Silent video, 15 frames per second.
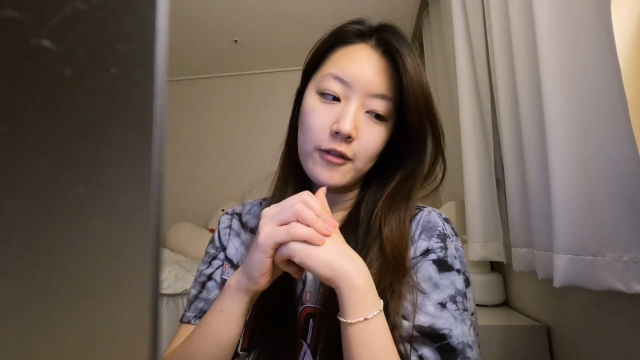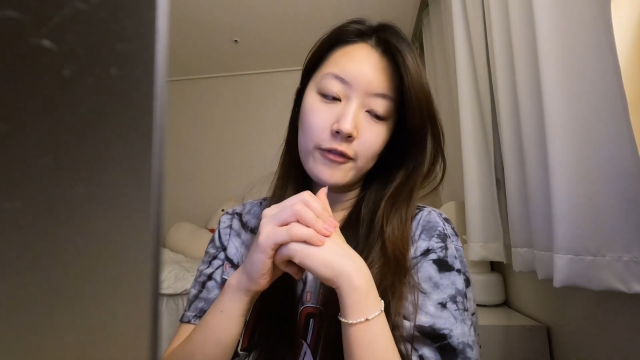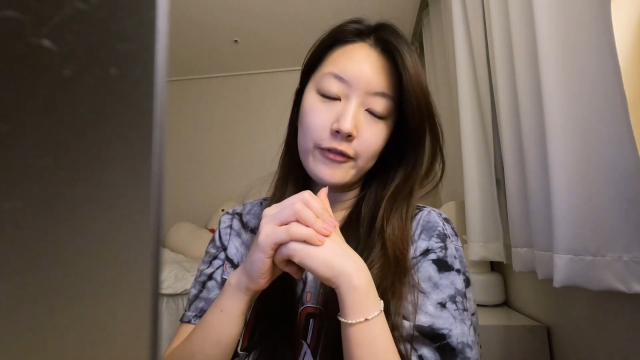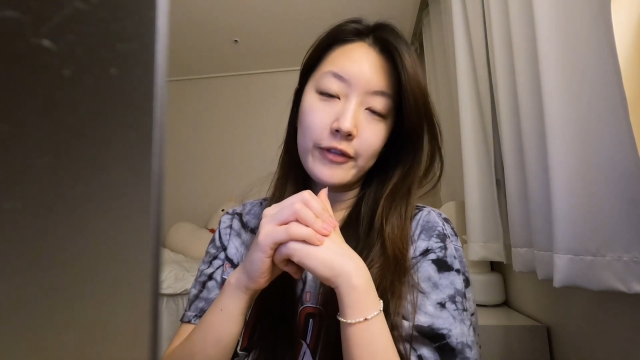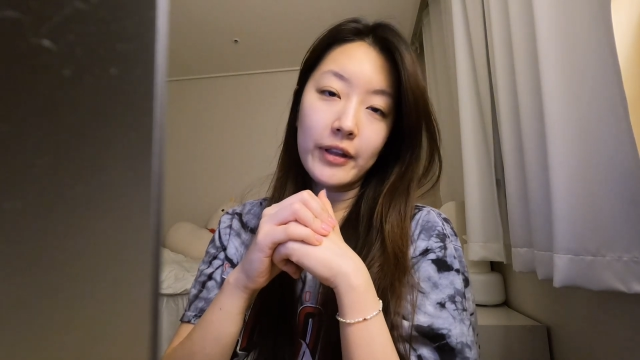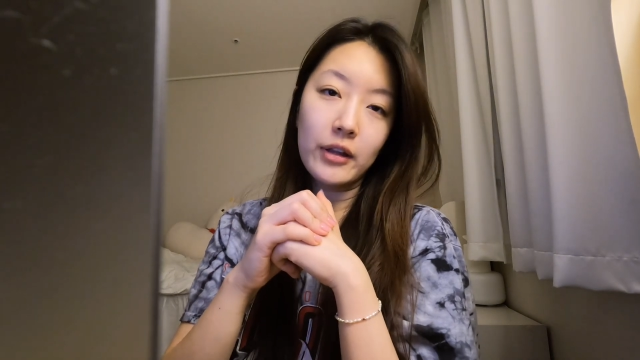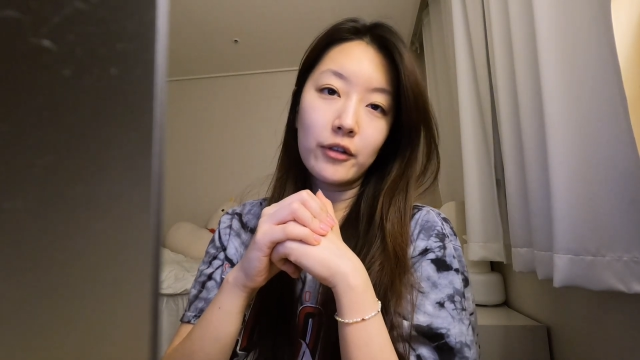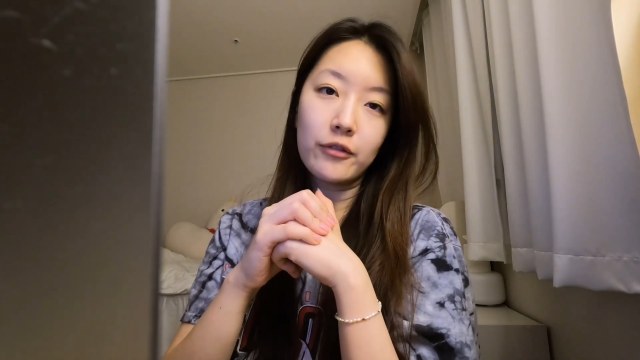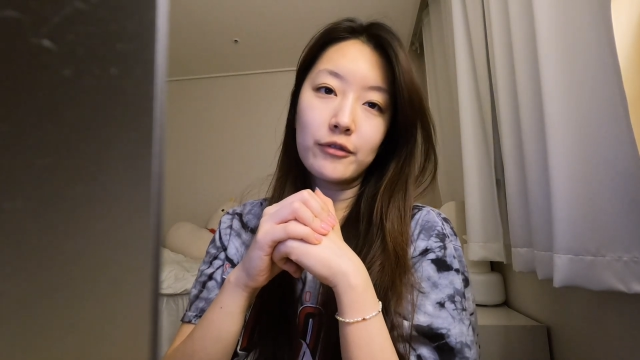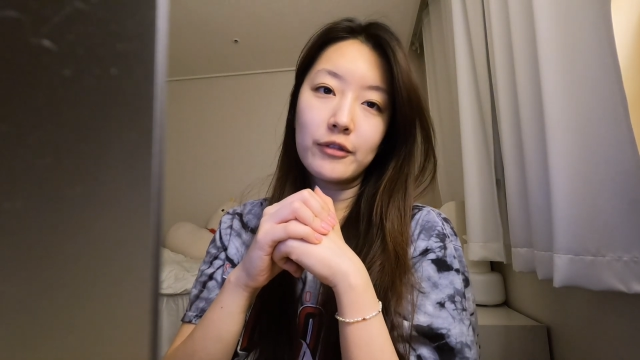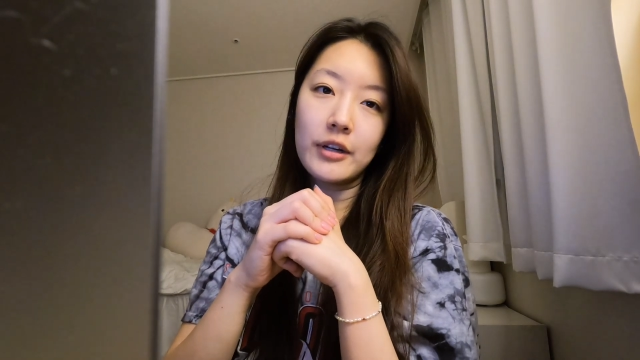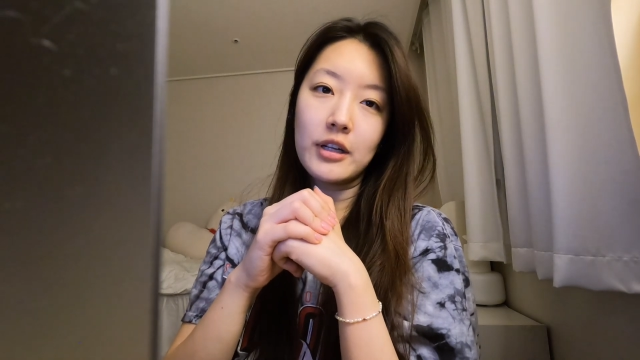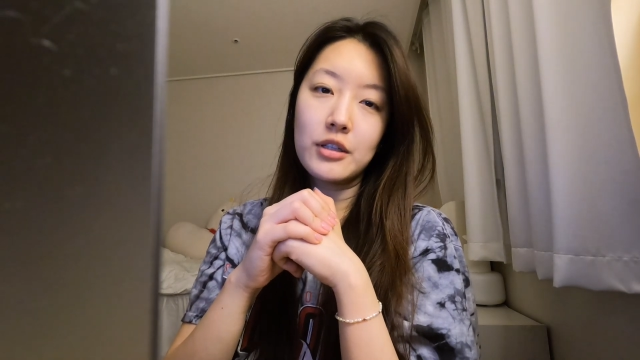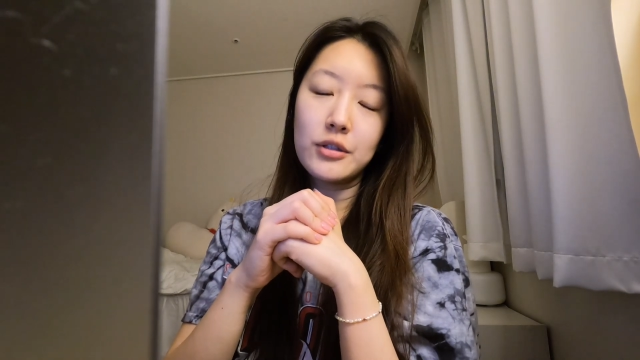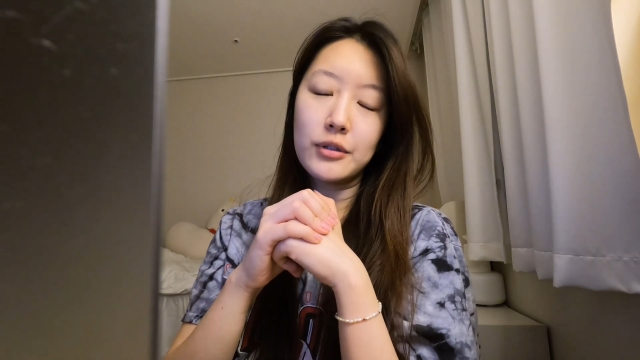feel
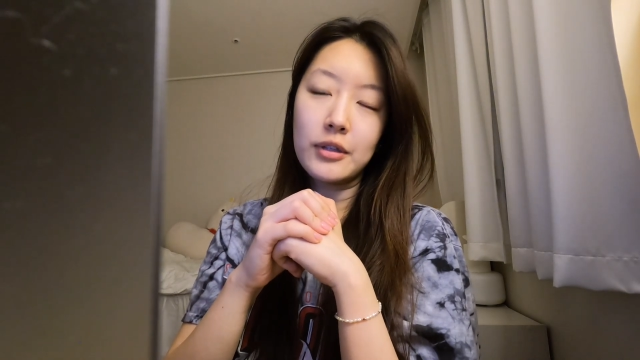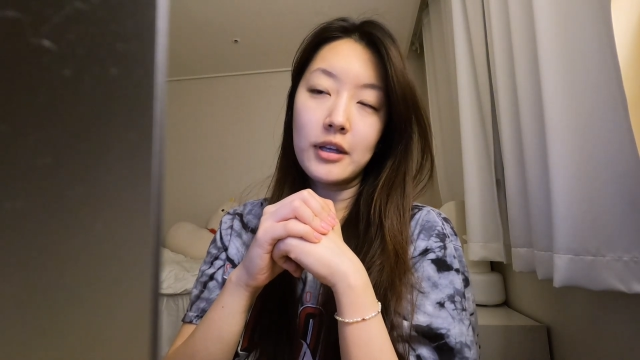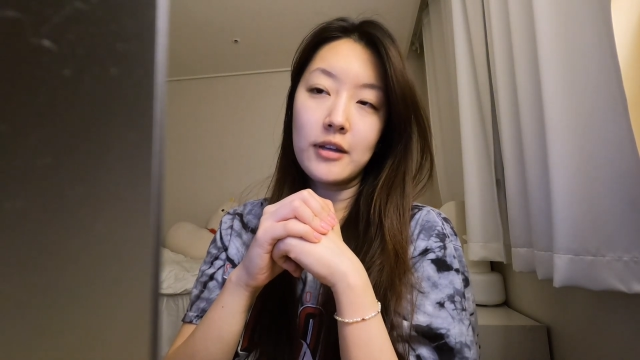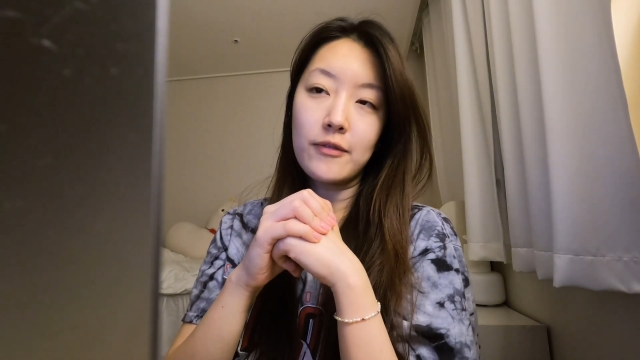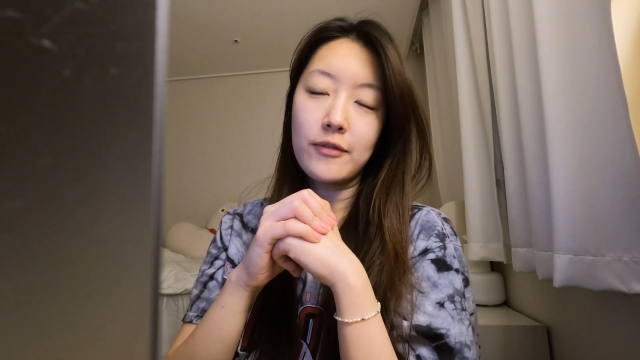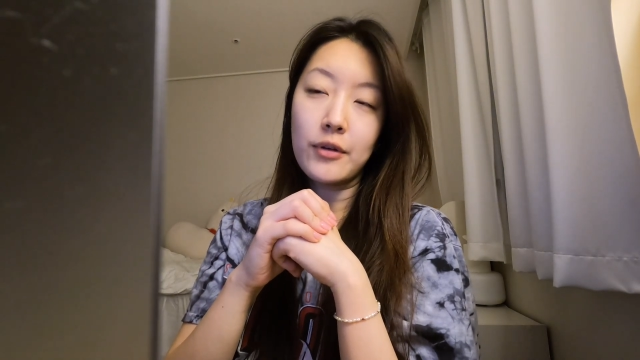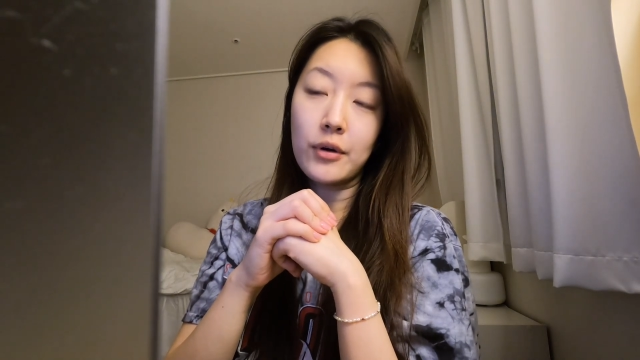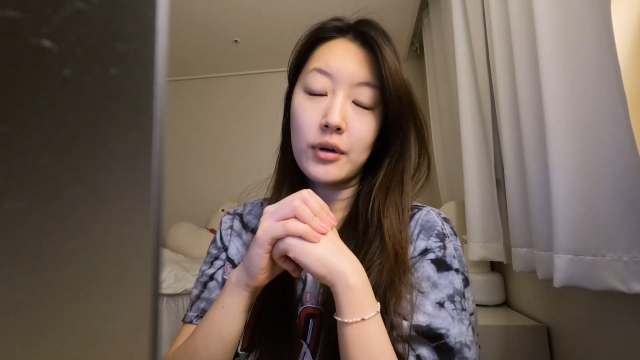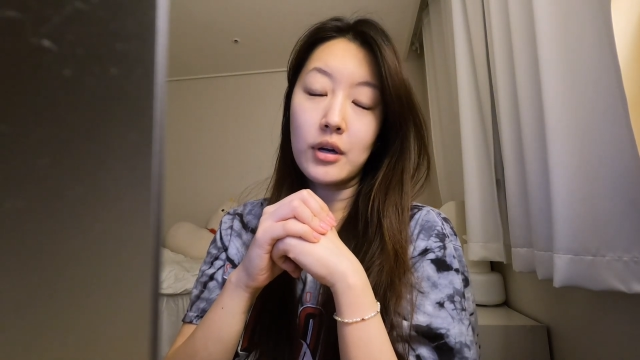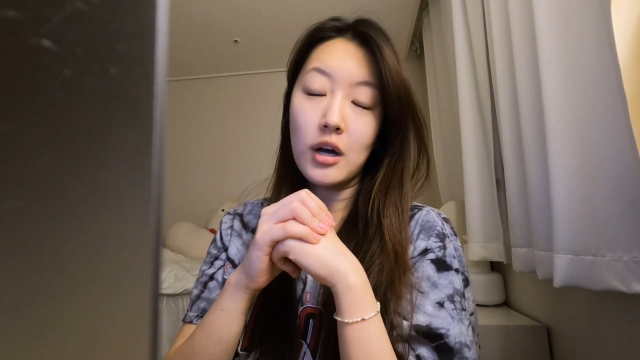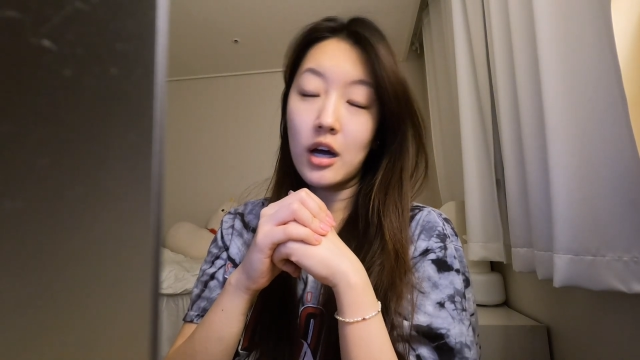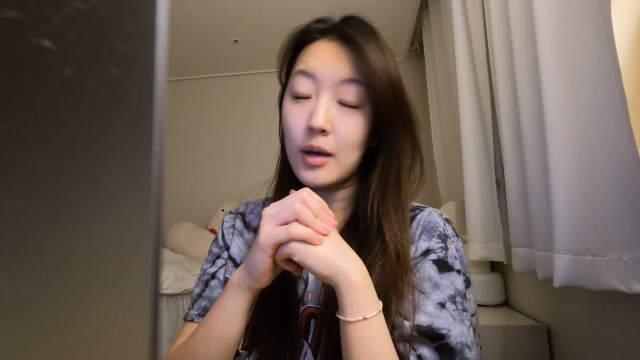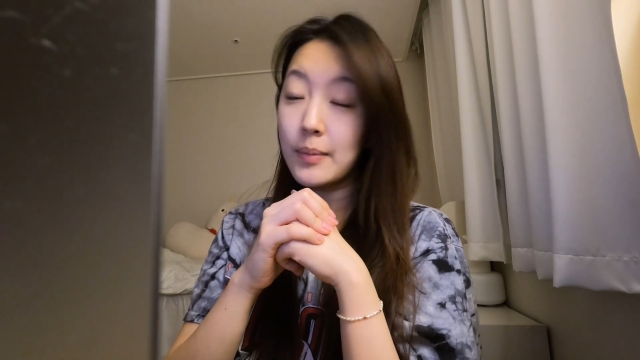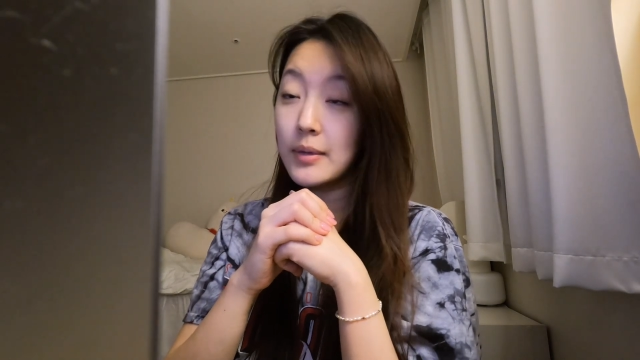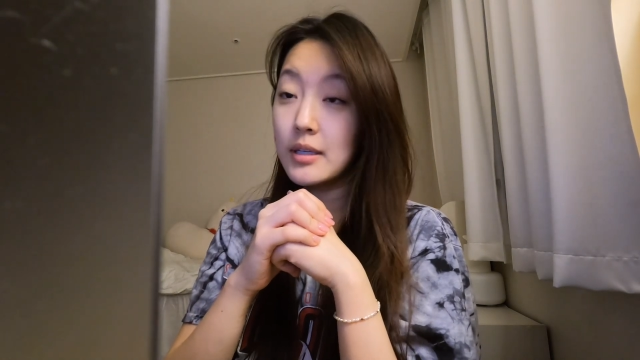free to leave your
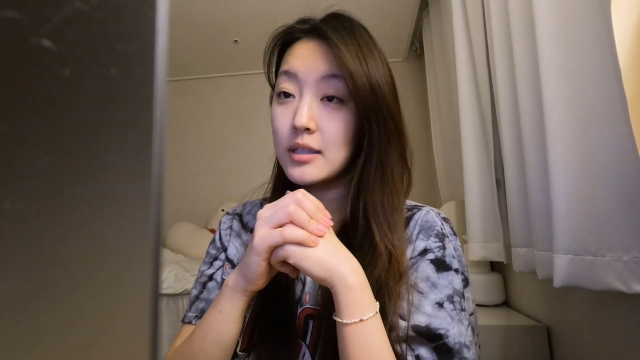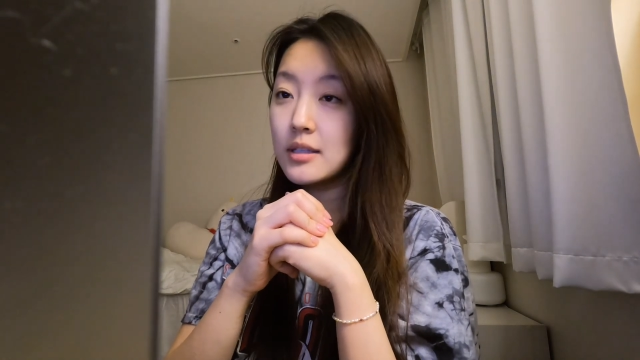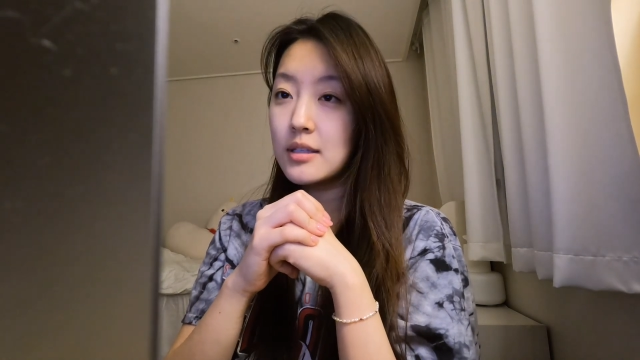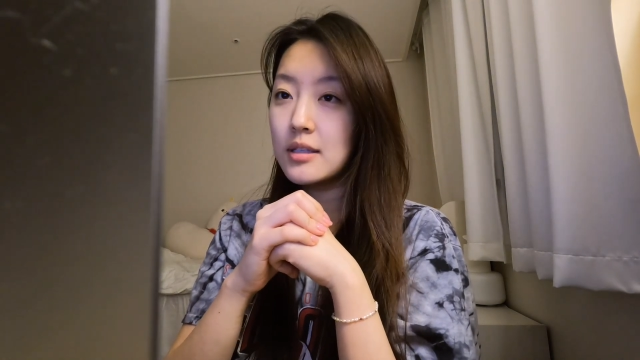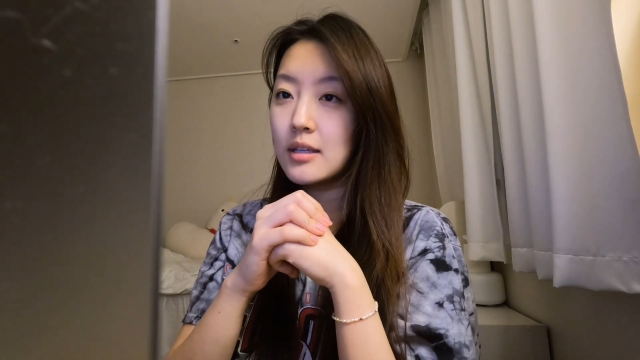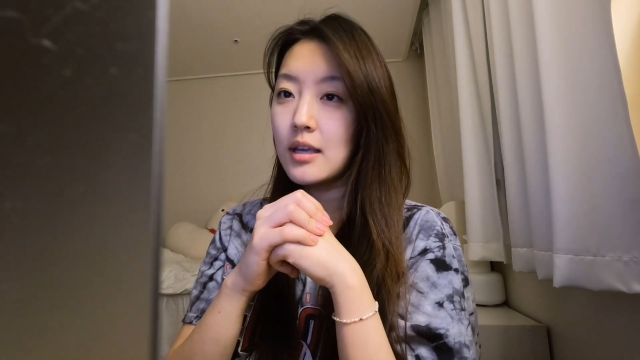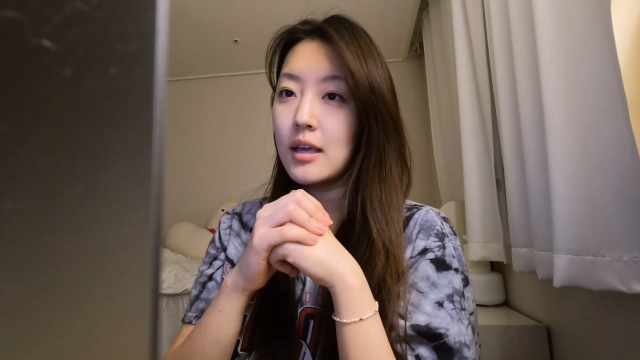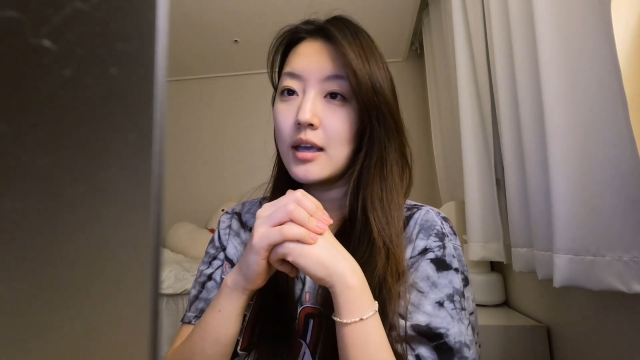comments.